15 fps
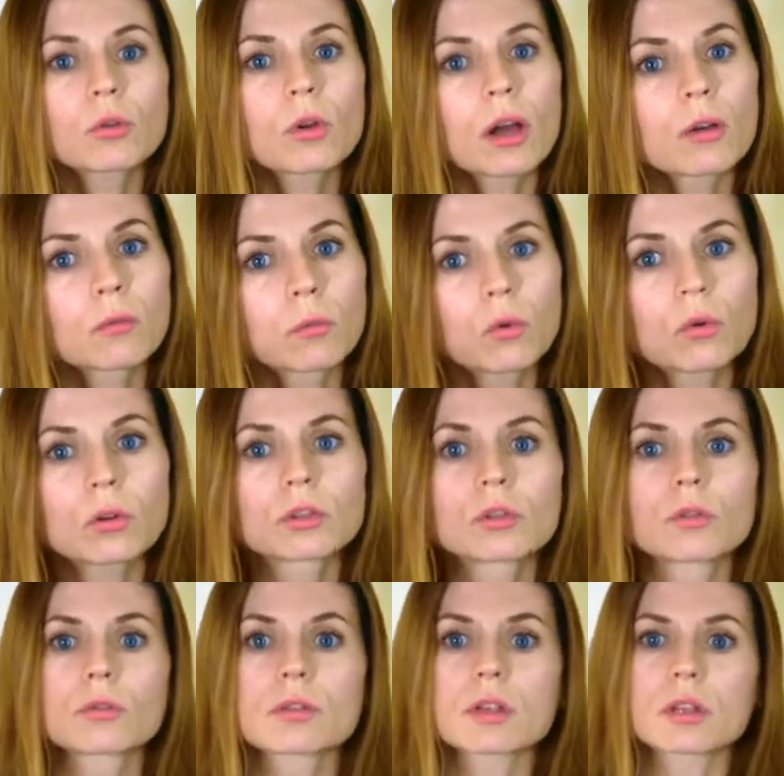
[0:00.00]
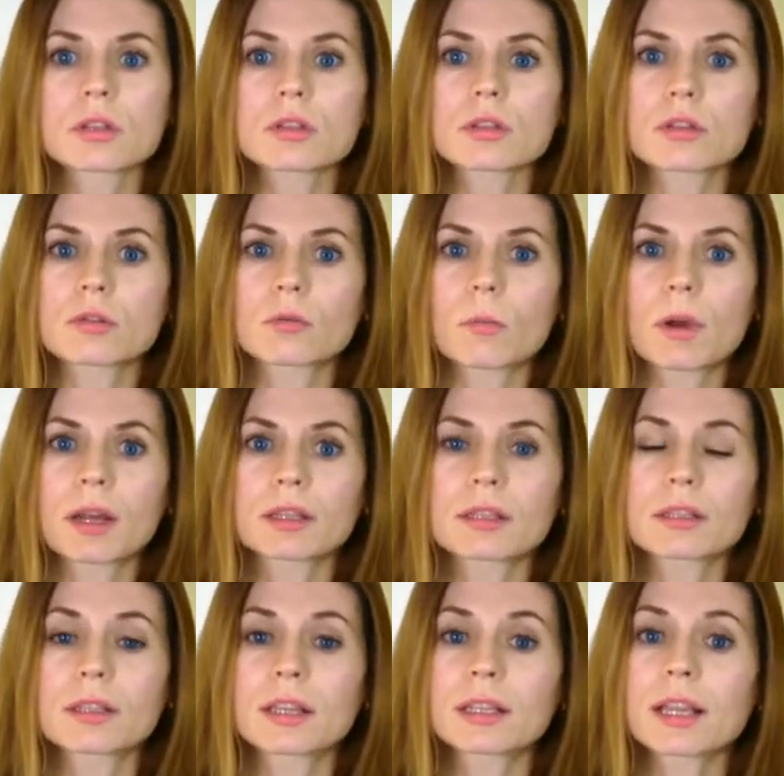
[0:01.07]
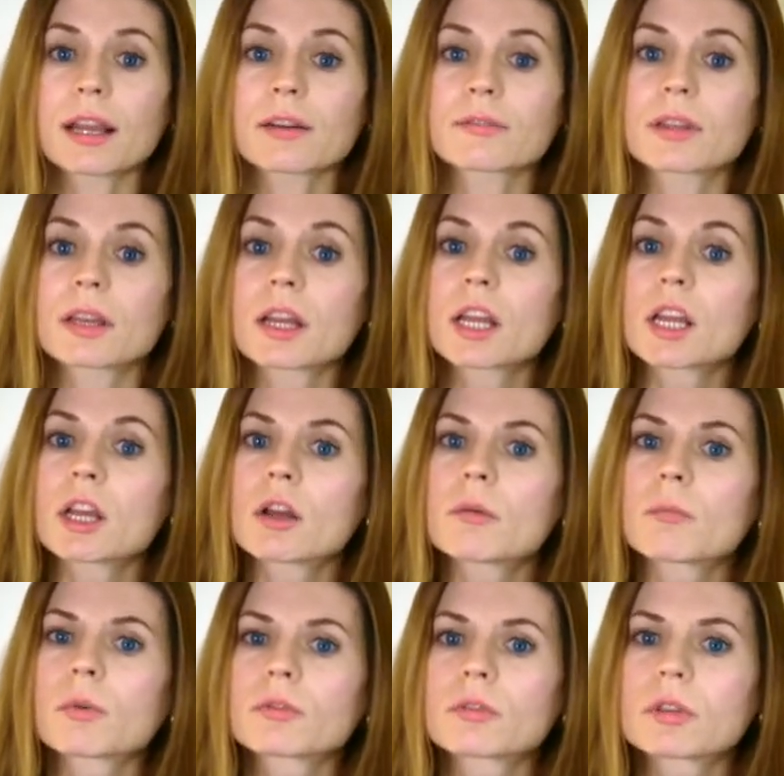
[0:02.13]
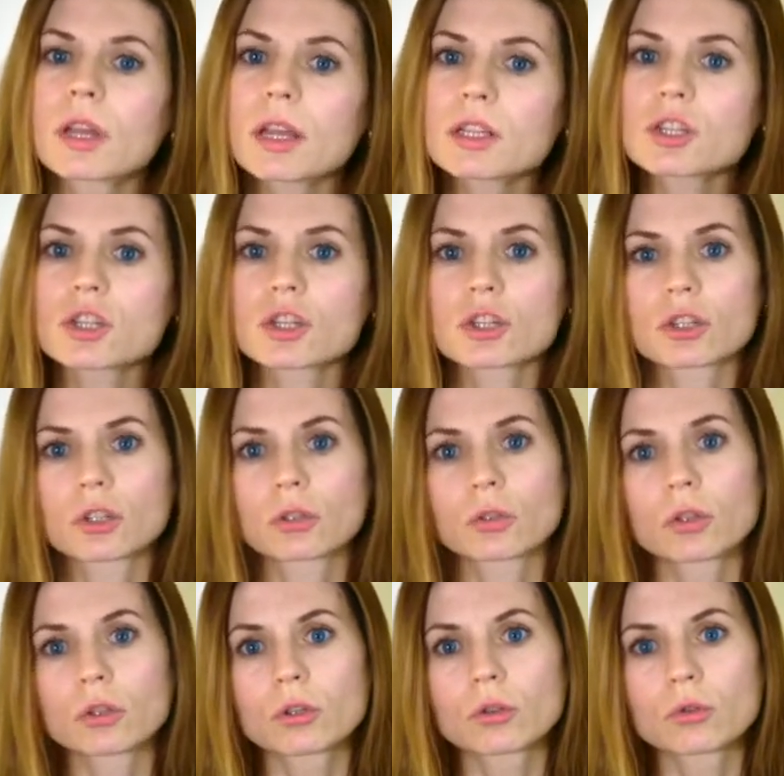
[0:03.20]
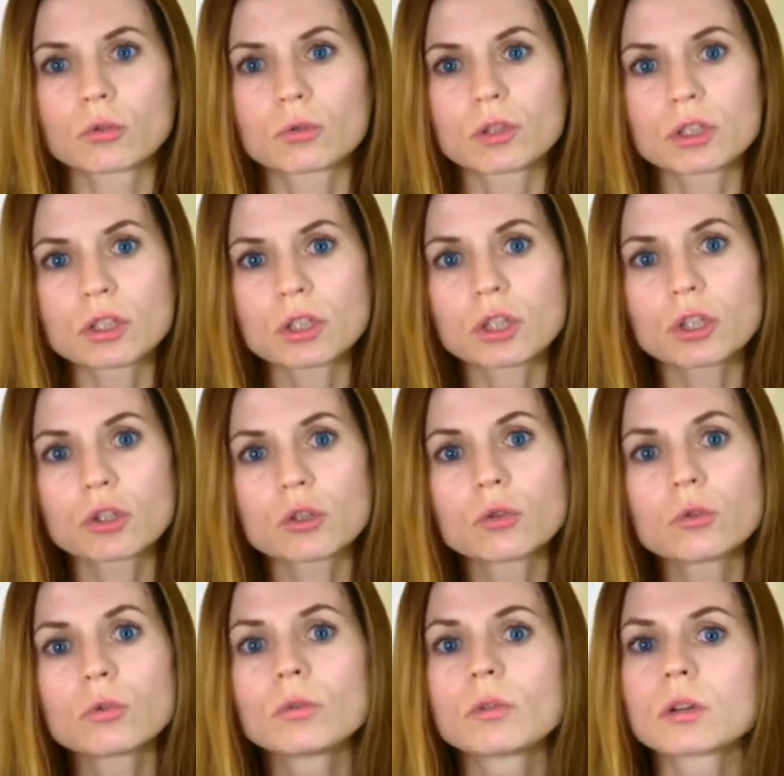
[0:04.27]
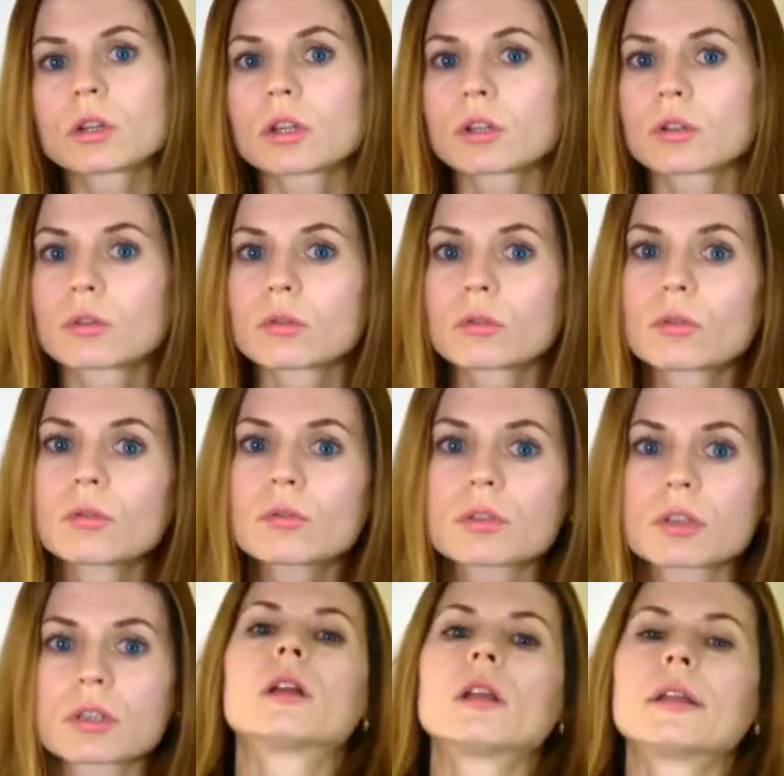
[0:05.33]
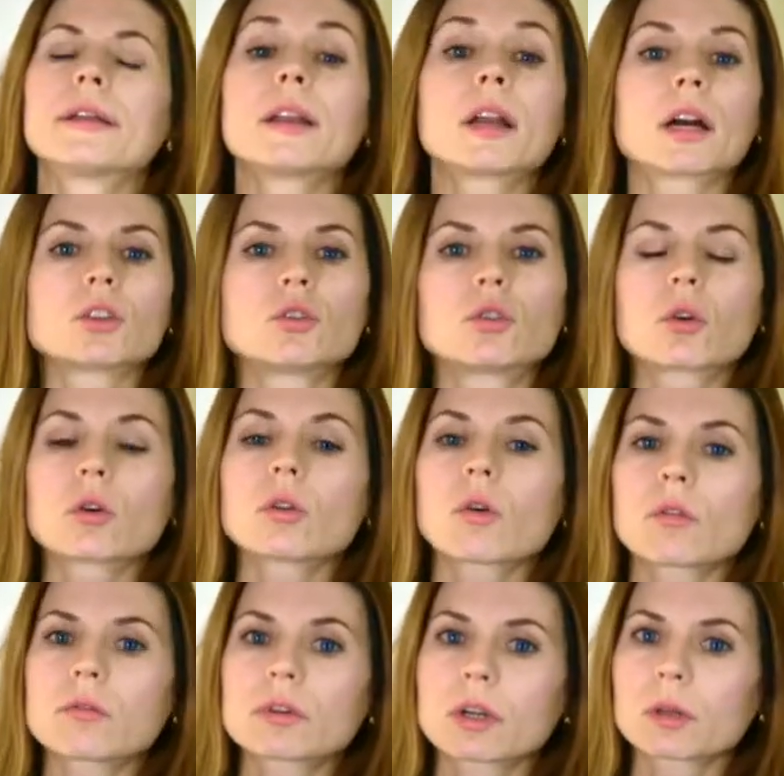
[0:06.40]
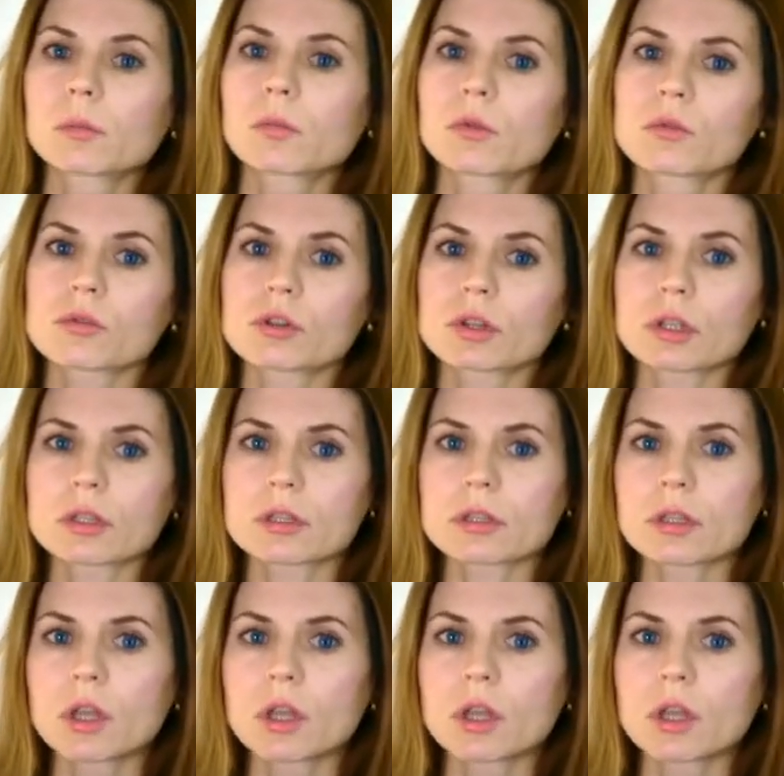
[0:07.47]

avoid those instruments that have the potential to see you incur losses. Control over emotions.